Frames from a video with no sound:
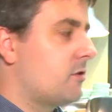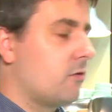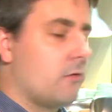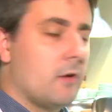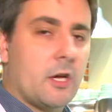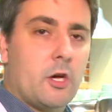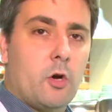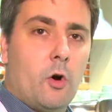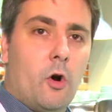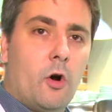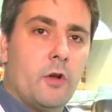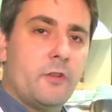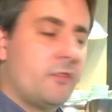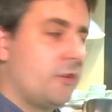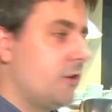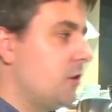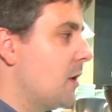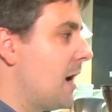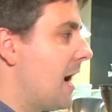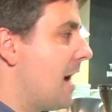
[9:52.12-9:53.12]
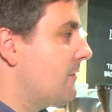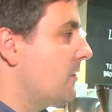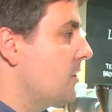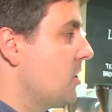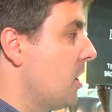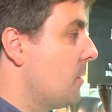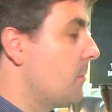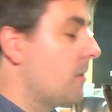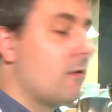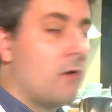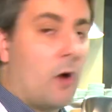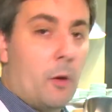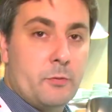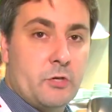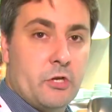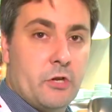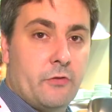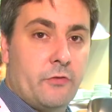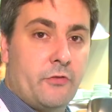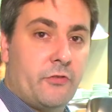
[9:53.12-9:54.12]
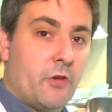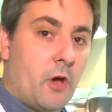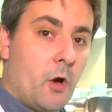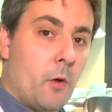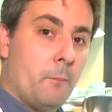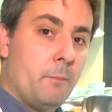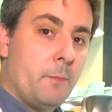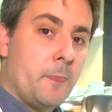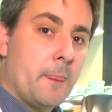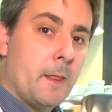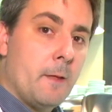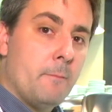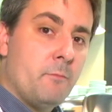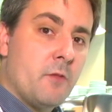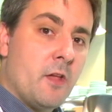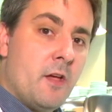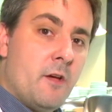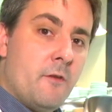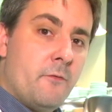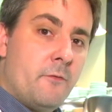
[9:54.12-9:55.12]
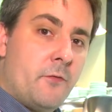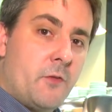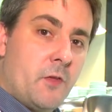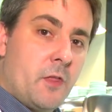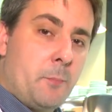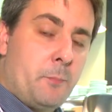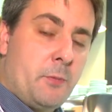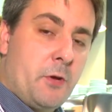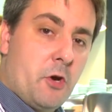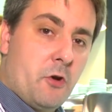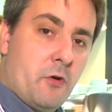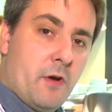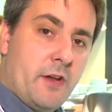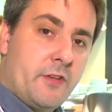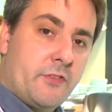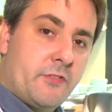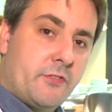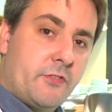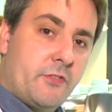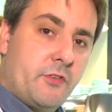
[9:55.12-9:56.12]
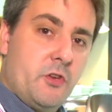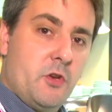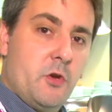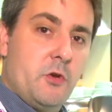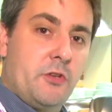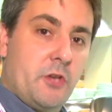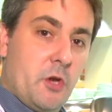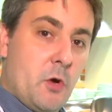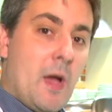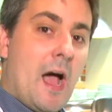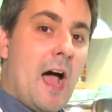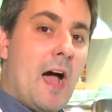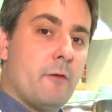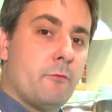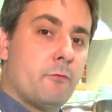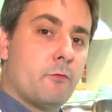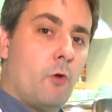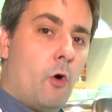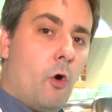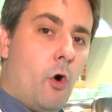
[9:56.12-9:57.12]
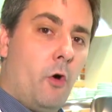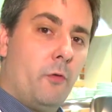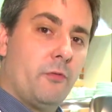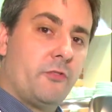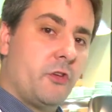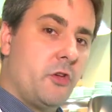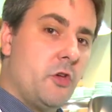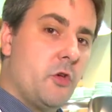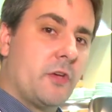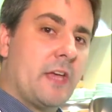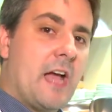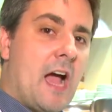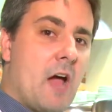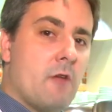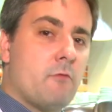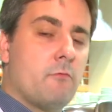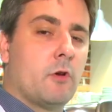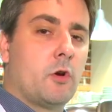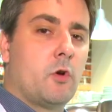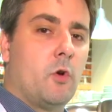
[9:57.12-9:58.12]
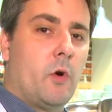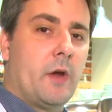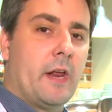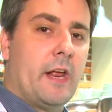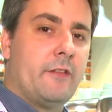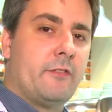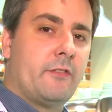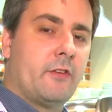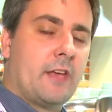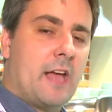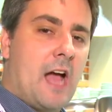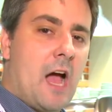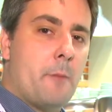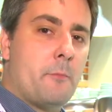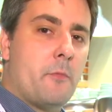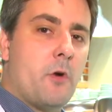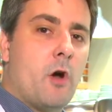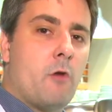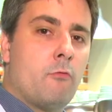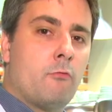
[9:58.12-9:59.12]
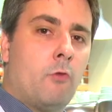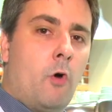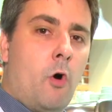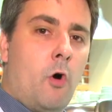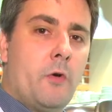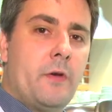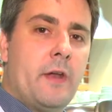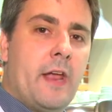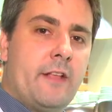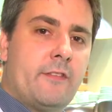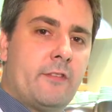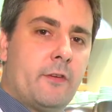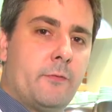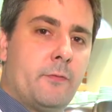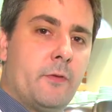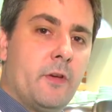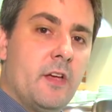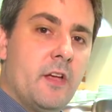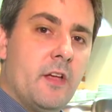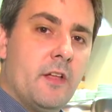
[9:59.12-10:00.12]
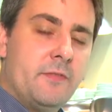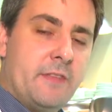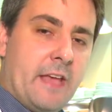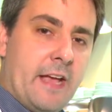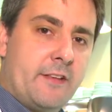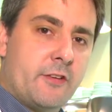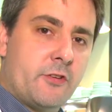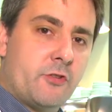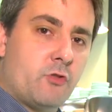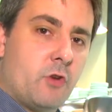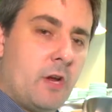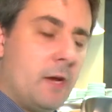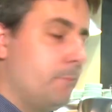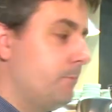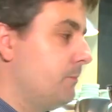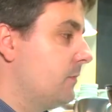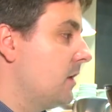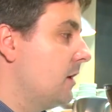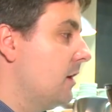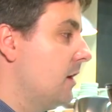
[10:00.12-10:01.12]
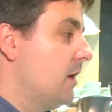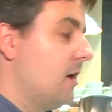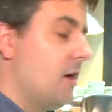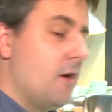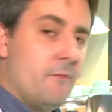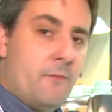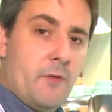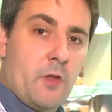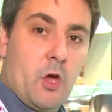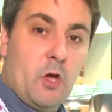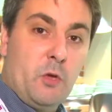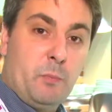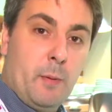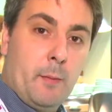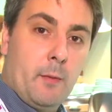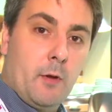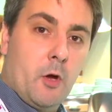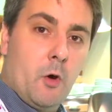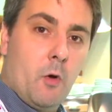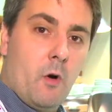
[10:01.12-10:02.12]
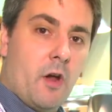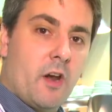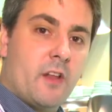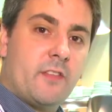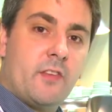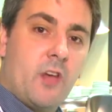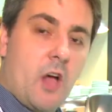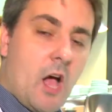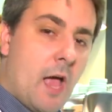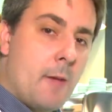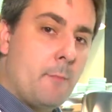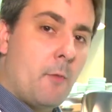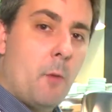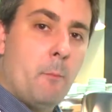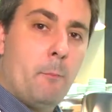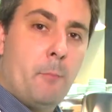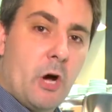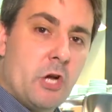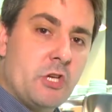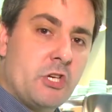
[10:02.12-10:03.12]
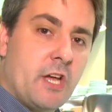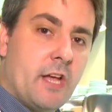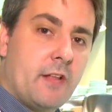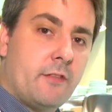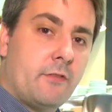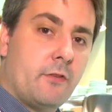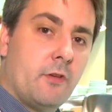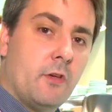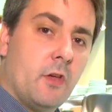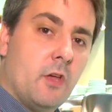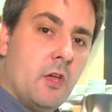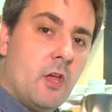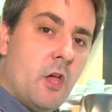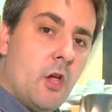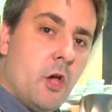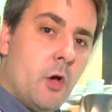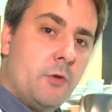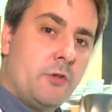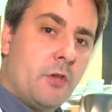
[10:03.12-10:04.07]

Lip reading: to record, you have a number of options. So for the pure purists, you do have RAW, so you can record into camera RAW native data stream. For those people who are on a time, on budget, who